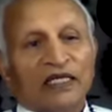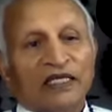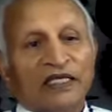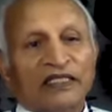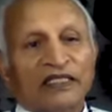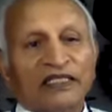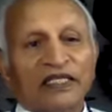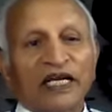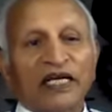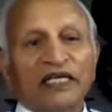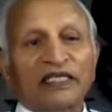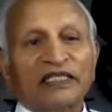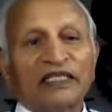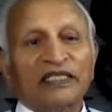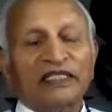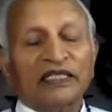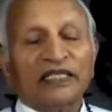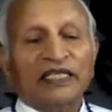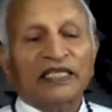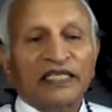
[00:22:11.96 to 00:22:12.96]
Shed the
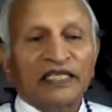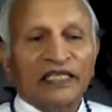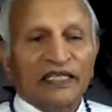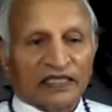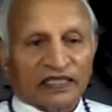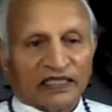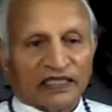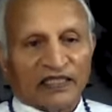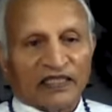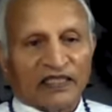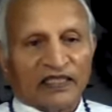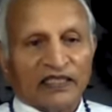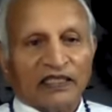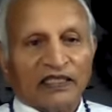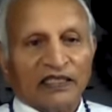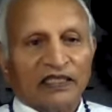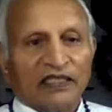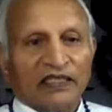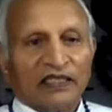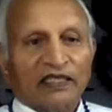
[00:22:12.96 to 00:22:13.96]
tears,
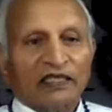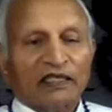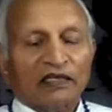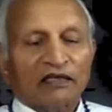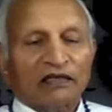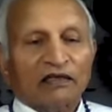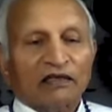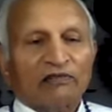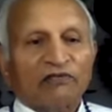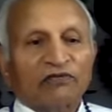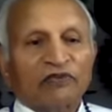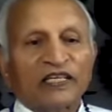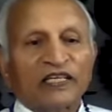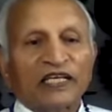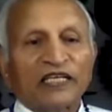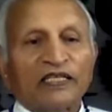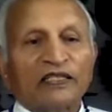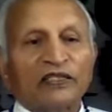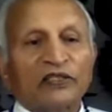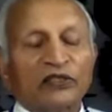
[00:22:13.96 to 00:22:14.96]

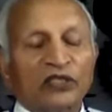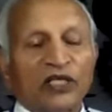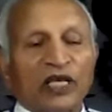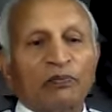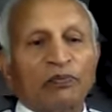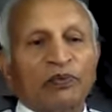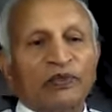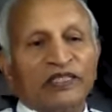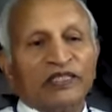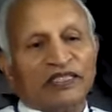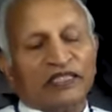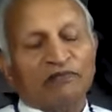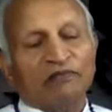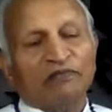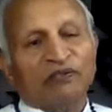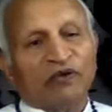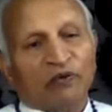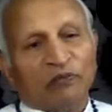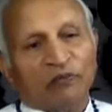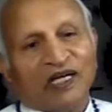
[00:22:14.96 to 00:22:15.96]
feeling separation
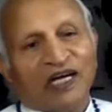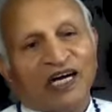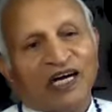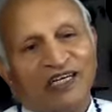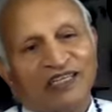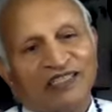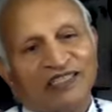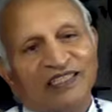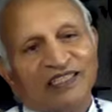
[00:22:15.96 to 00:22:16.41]
from God.